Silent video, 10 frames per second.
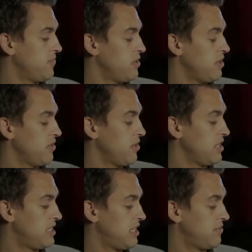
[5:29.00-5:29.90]
you have all
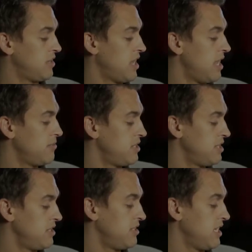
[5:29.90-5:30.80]
these different
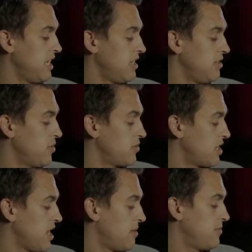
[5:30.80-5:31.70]
options, and the most
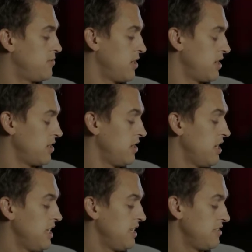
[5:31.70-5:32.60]
common ringer
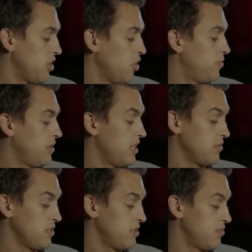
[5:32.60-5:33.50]
is opening,
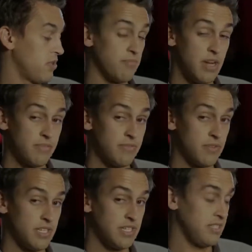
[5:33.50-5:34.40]
which is what my phone is,